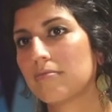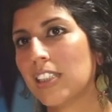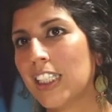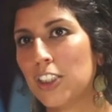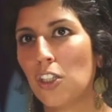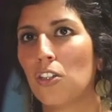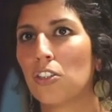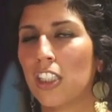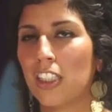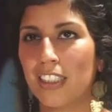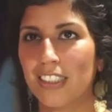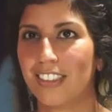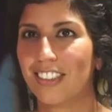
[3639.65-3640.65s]
it's all
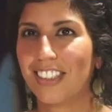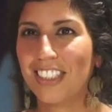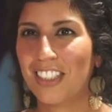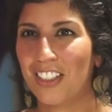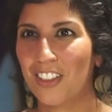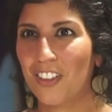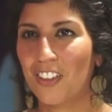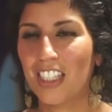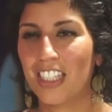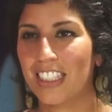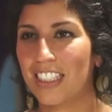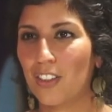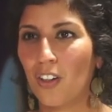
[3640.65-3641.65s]
good, you know, that
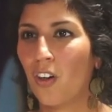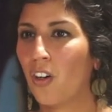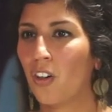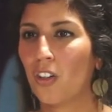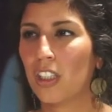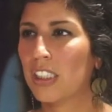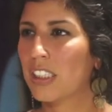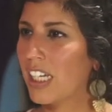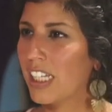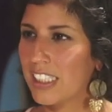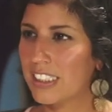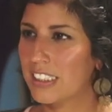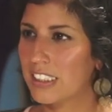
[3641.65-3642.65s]
it all
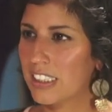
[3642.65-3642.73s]
aligns.